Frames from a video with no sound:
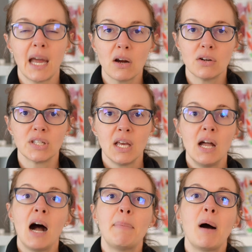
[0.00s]
cares
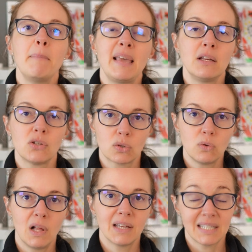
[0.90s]
about making
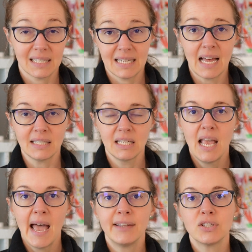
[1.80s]
Skool a success.
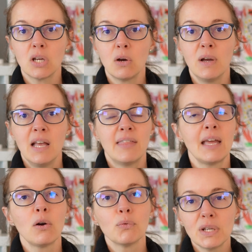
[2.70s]
And so they
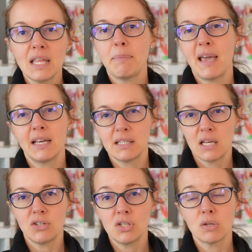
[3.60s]
are really paying
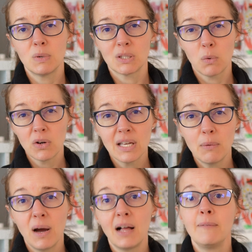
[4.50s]
attention to what's working
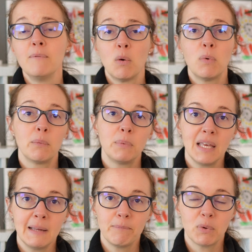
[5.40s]
well, what
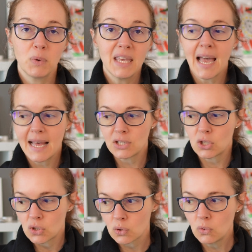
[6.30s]
we as
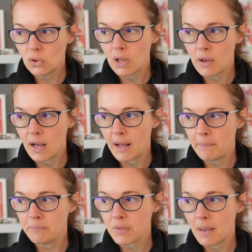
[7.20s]

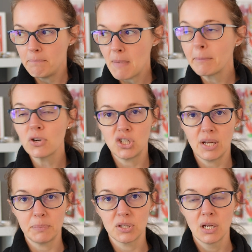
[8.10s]
Skool
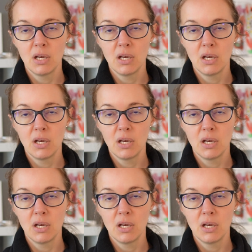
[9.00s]
memberships